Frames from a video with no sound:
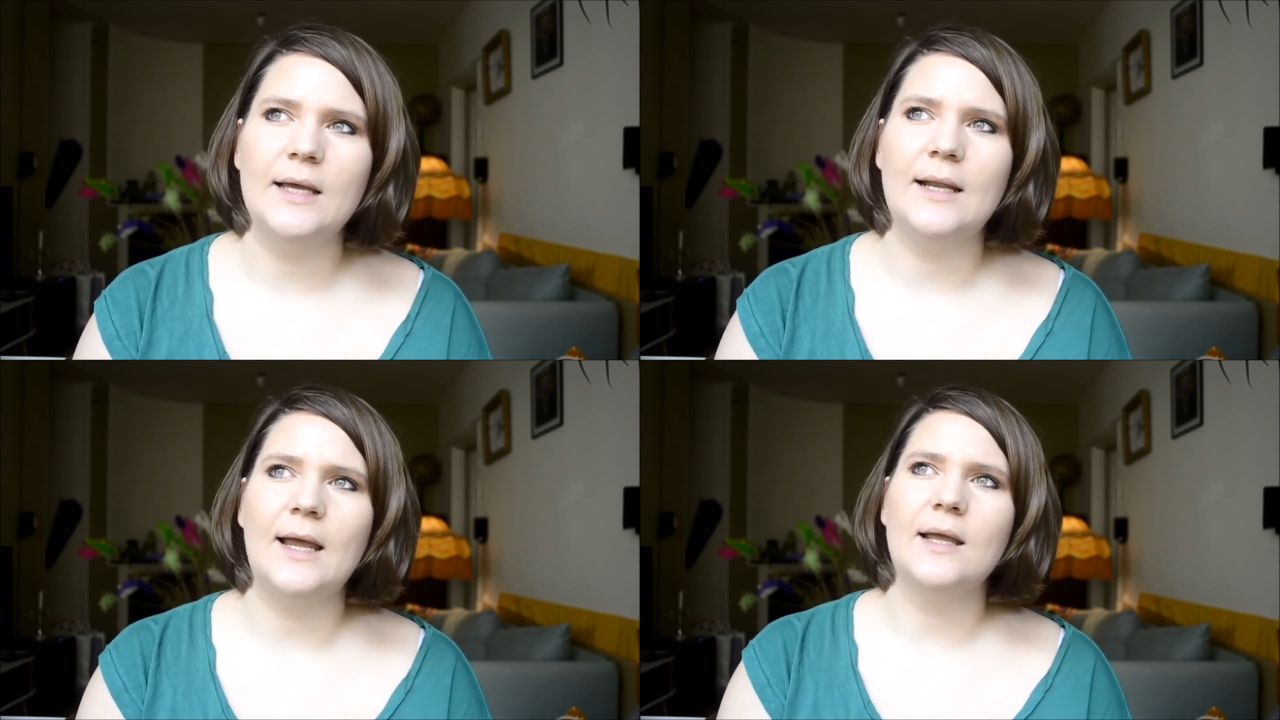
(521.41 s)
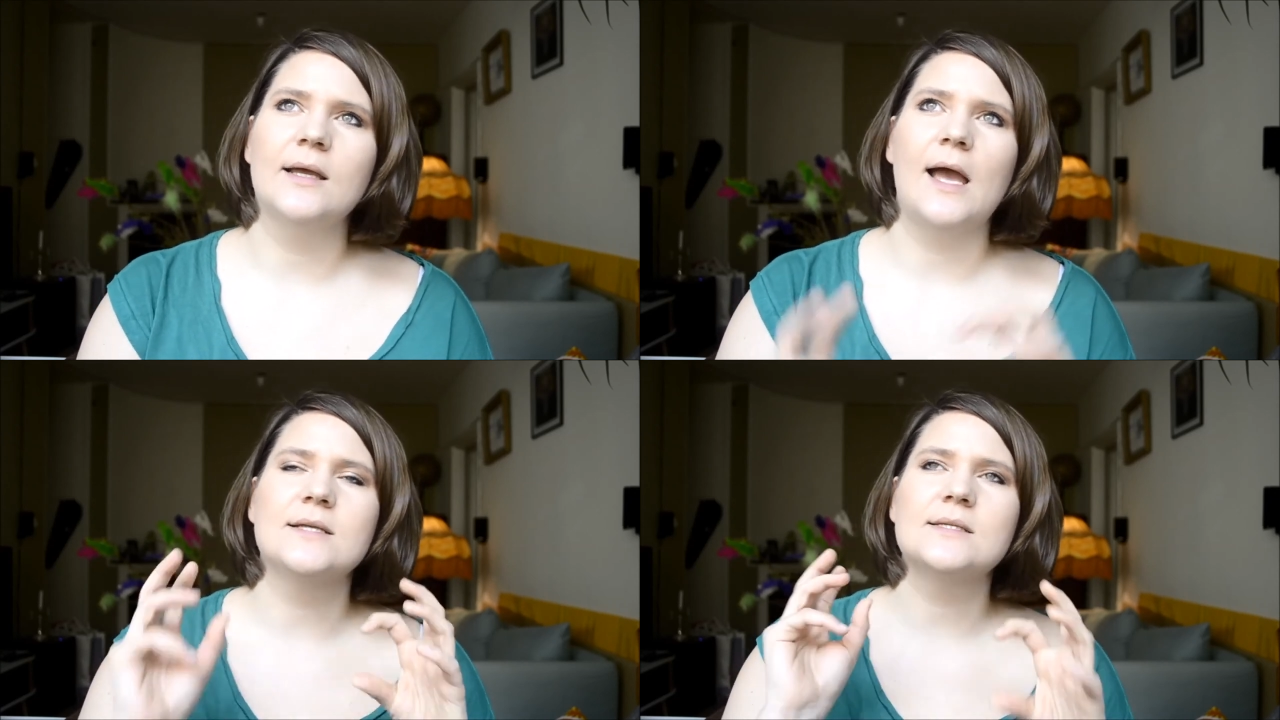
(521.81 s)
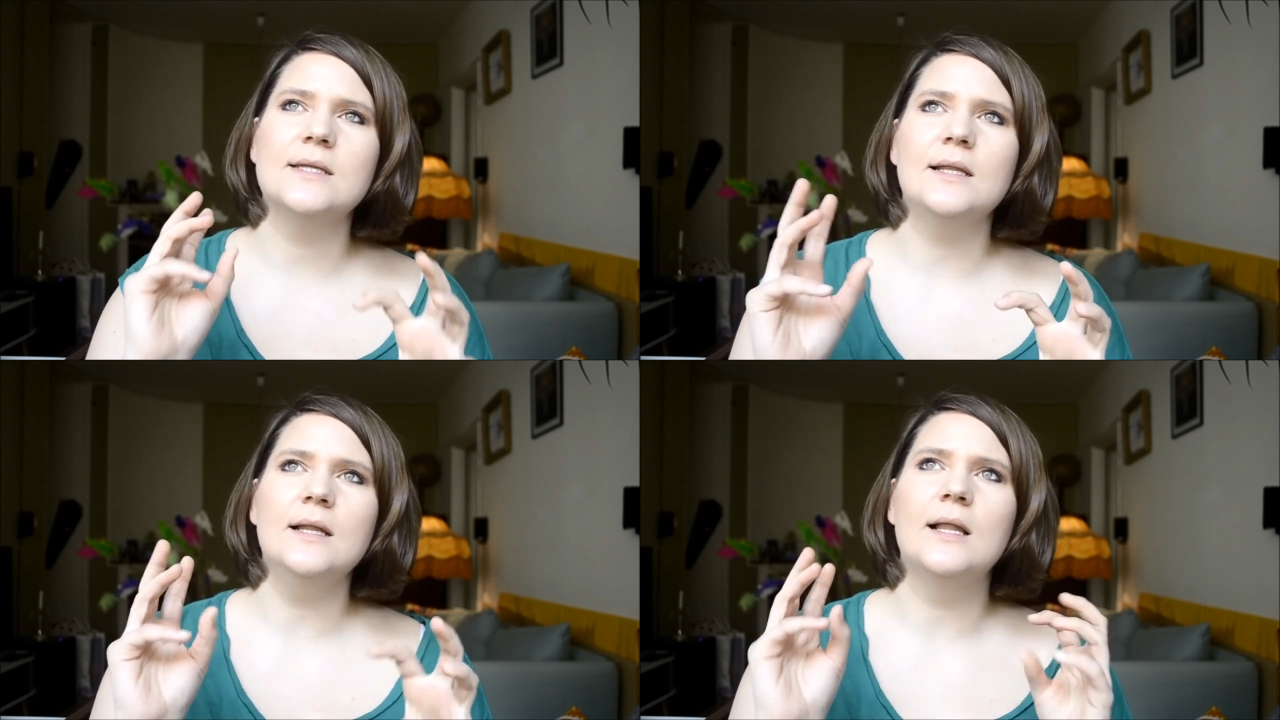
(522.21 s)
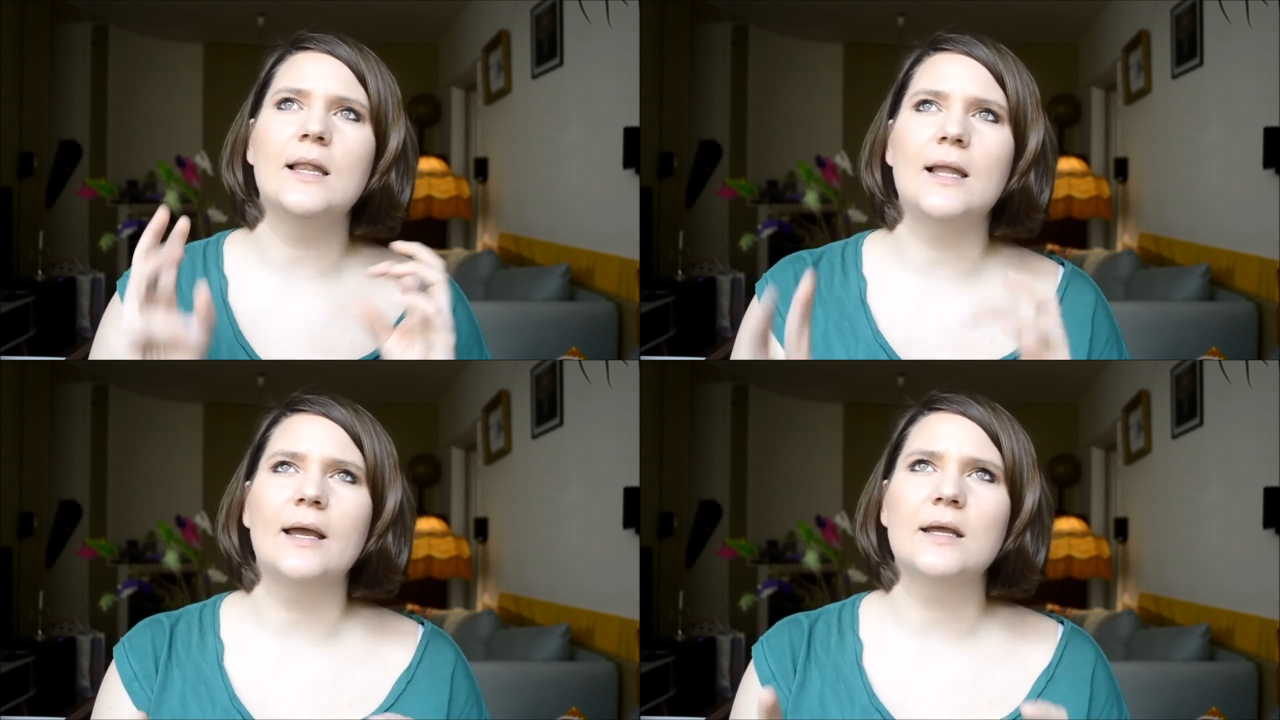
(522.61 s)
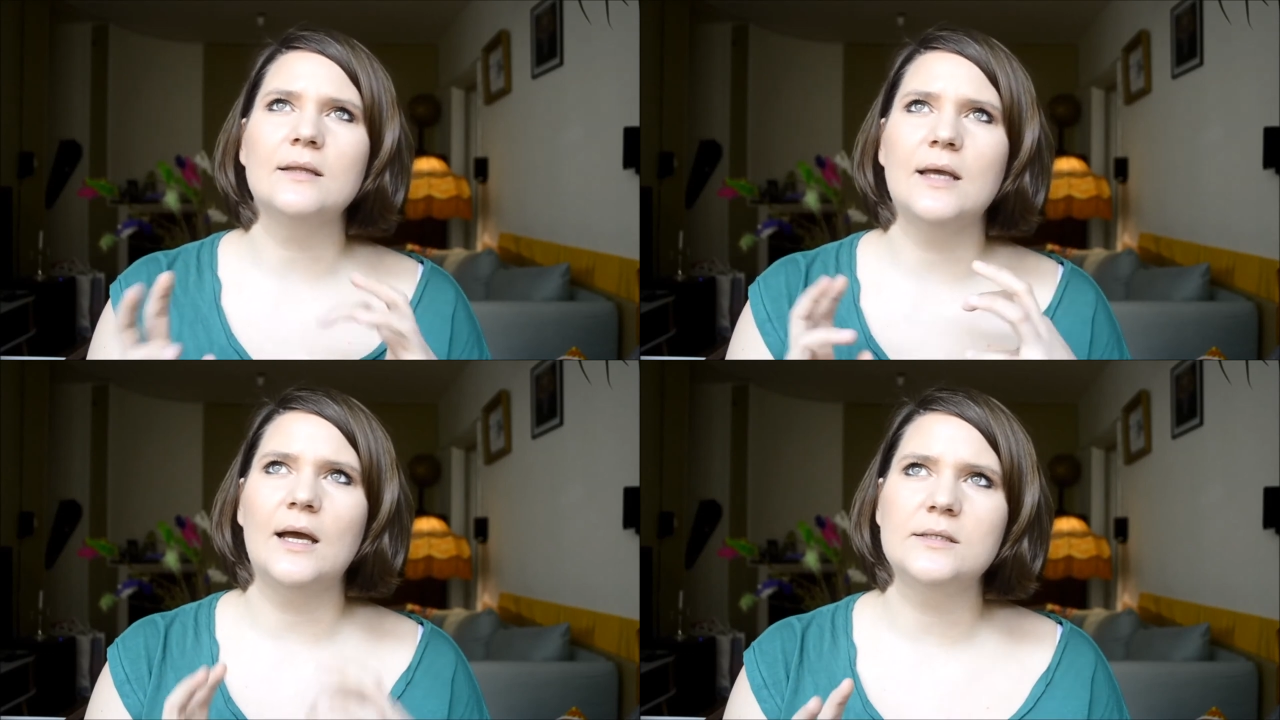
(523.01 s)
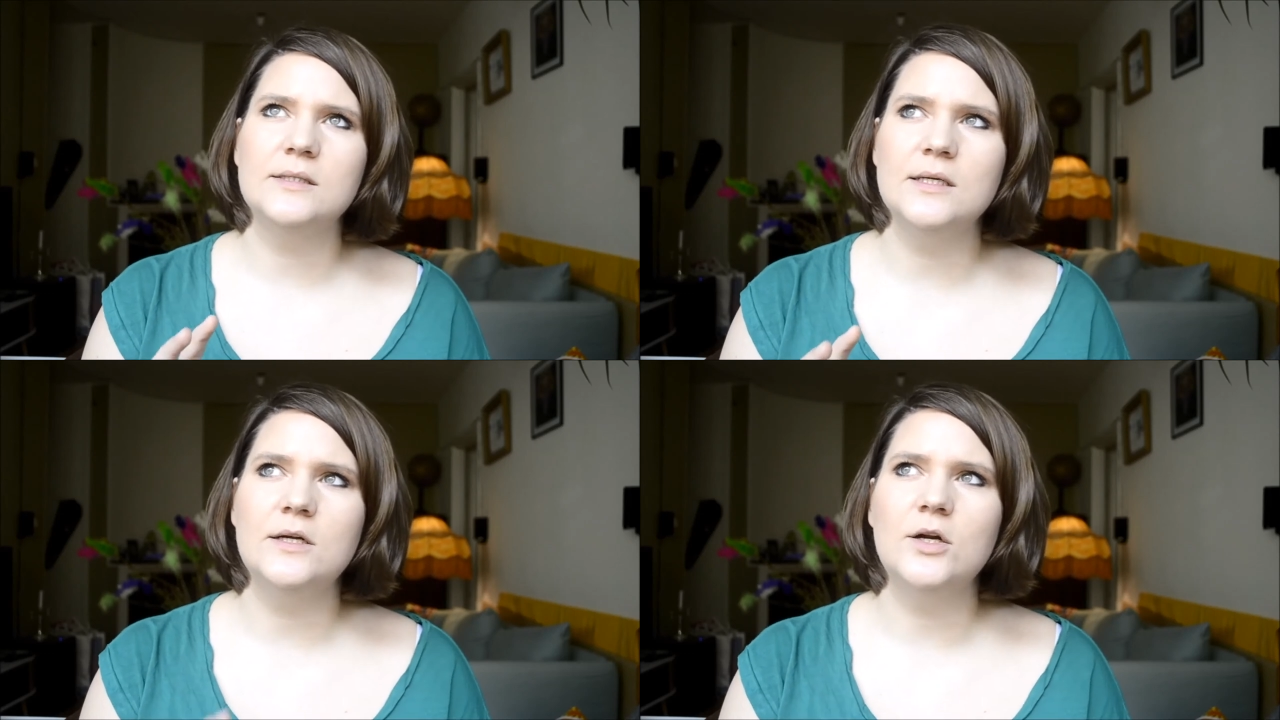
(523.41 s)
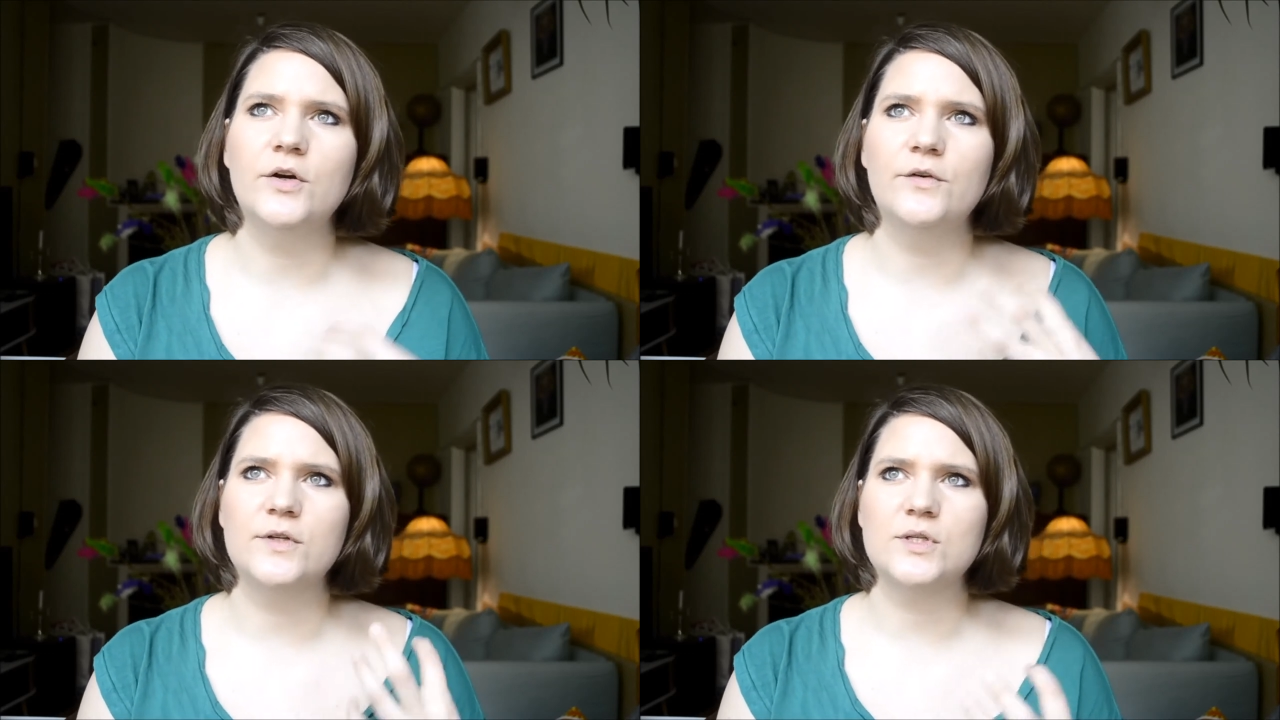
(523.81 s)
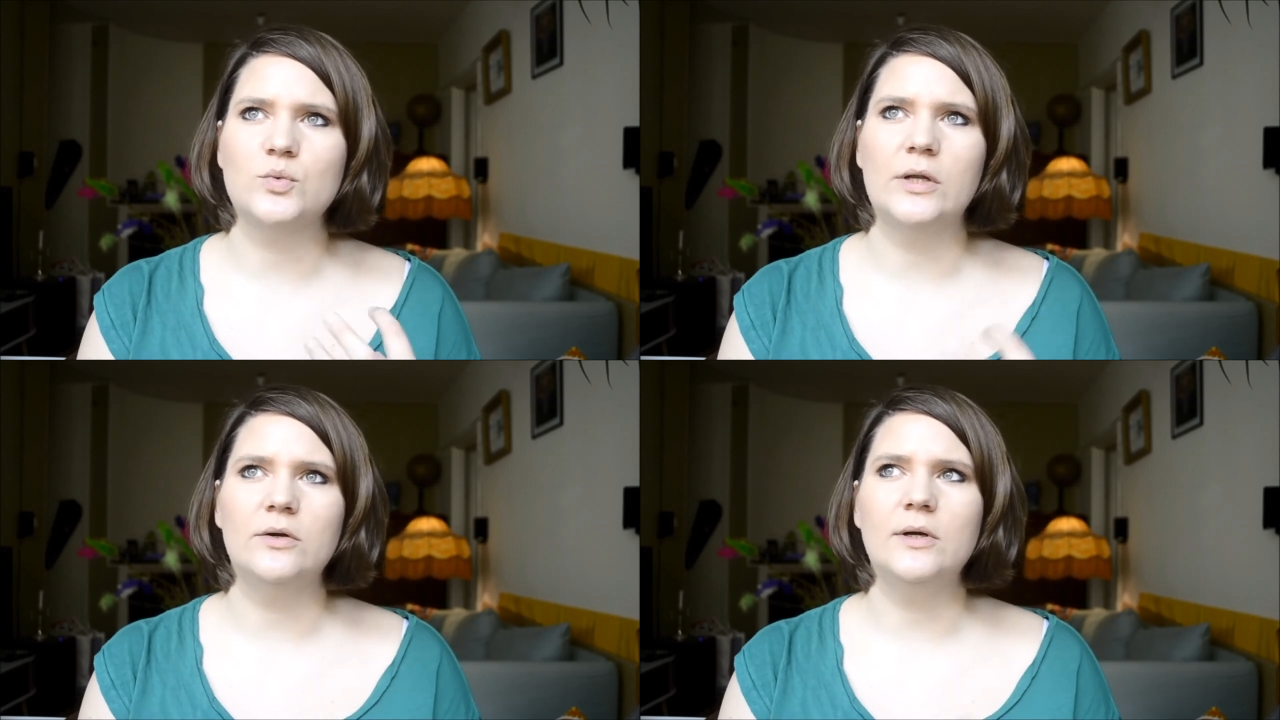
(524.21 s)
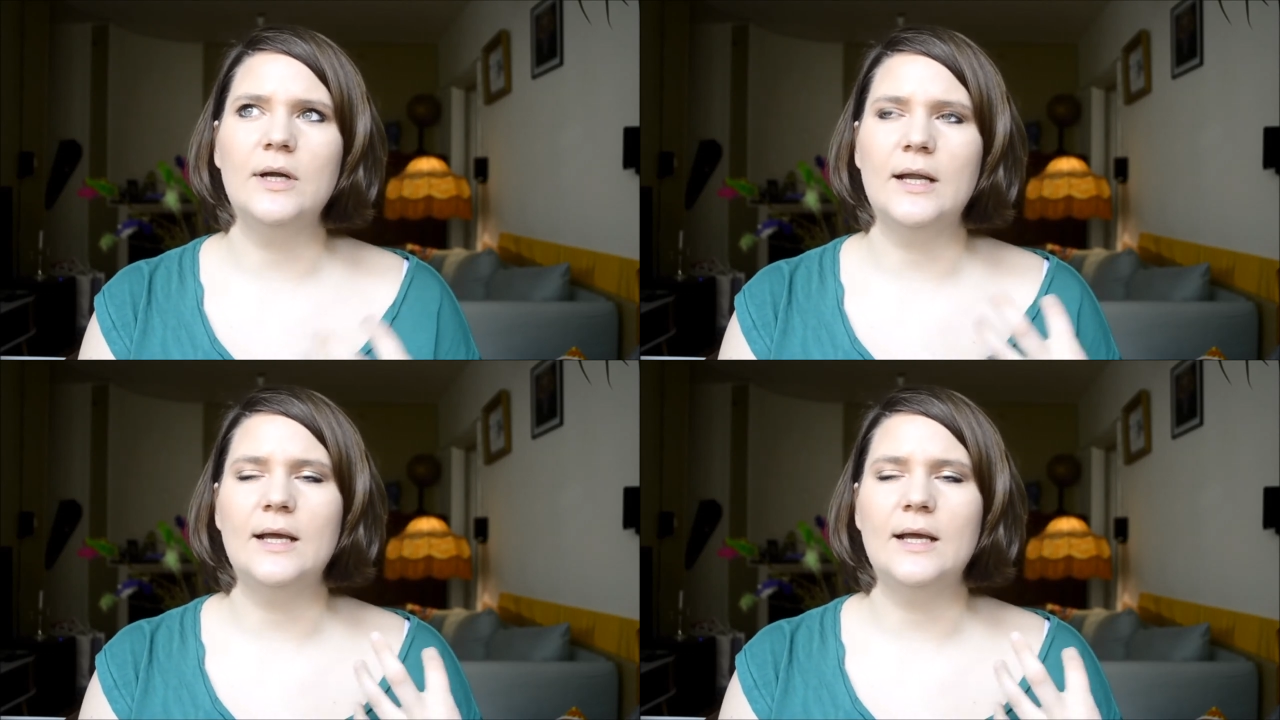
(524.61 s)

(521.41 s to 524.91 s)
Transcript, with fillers: I like I still like the idea of the sweater